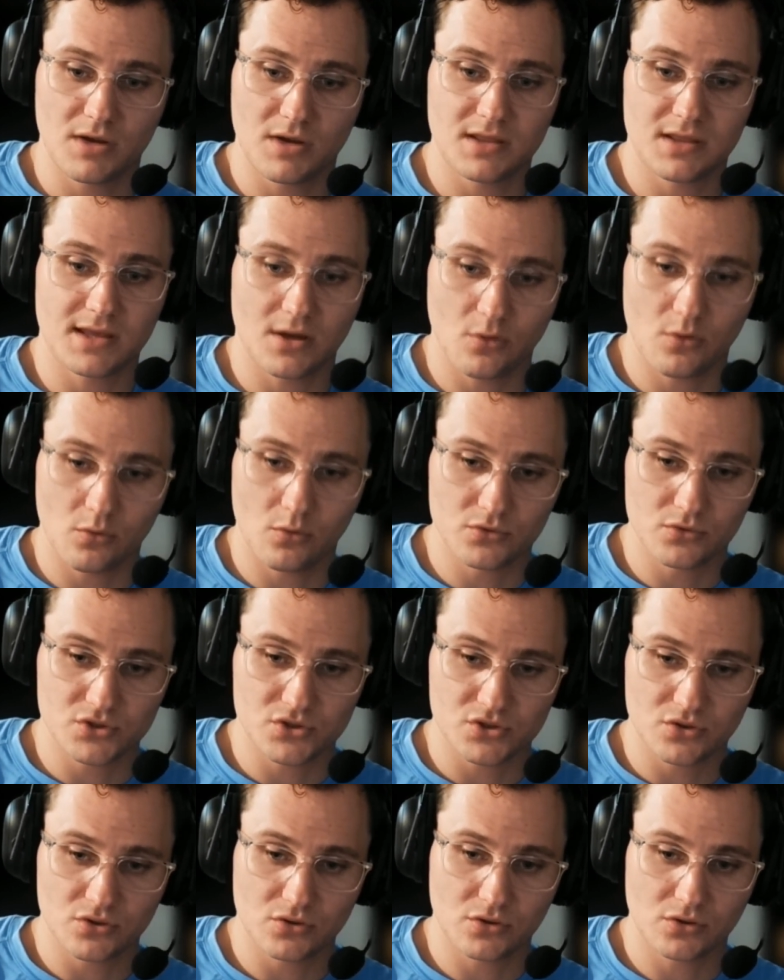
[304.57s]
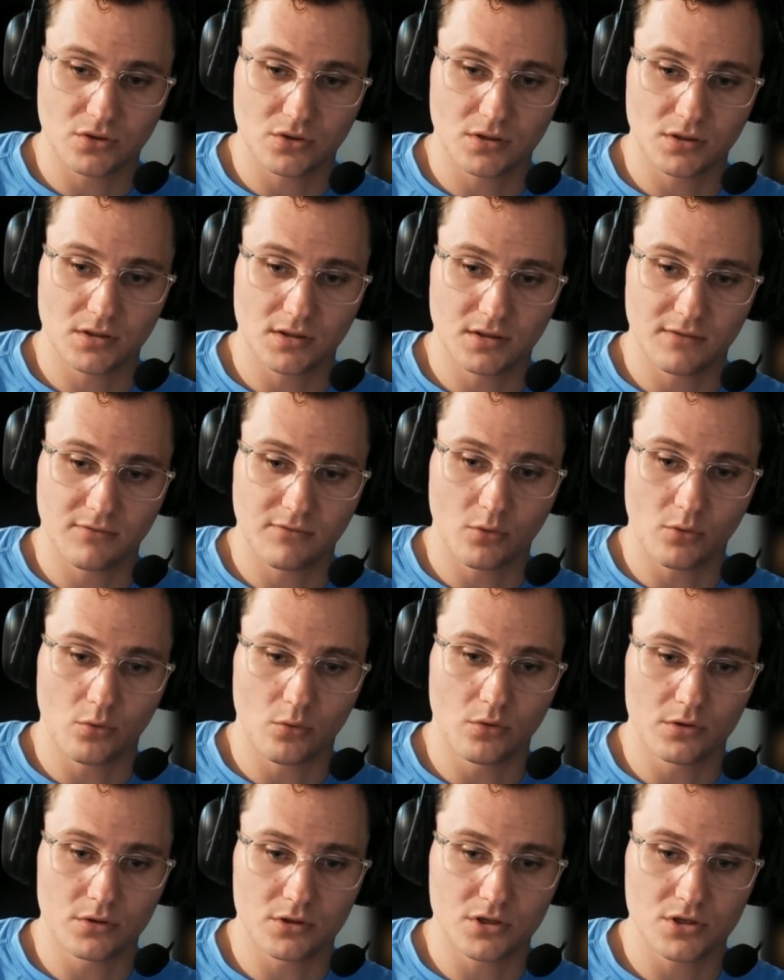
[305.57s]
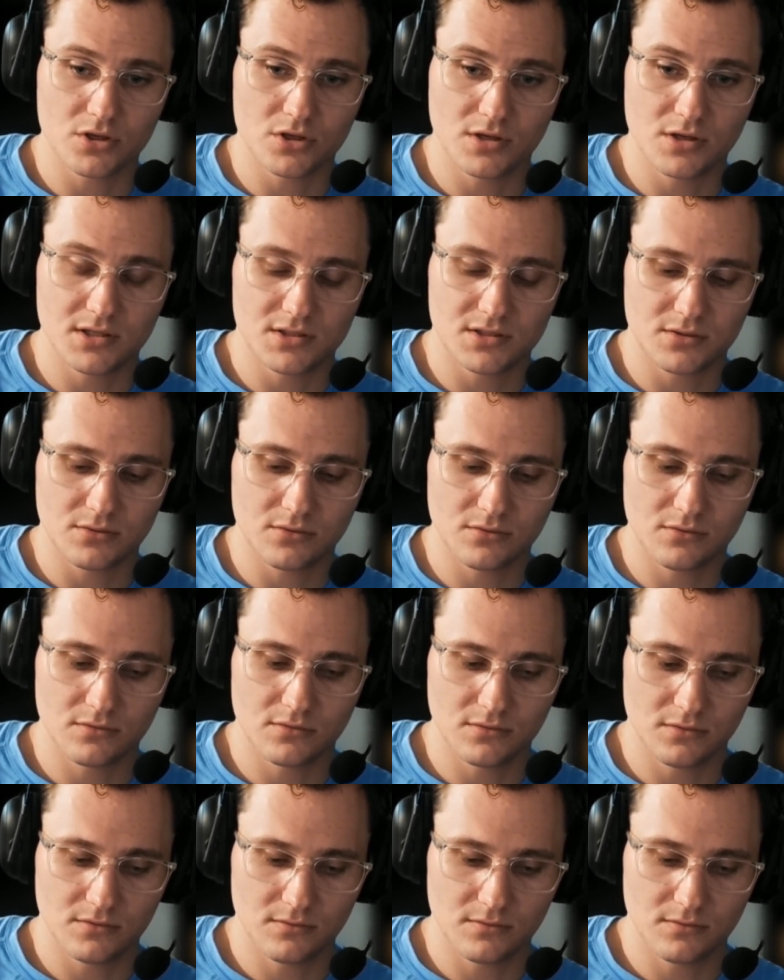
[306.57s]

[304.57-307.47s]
that circle of order, you need to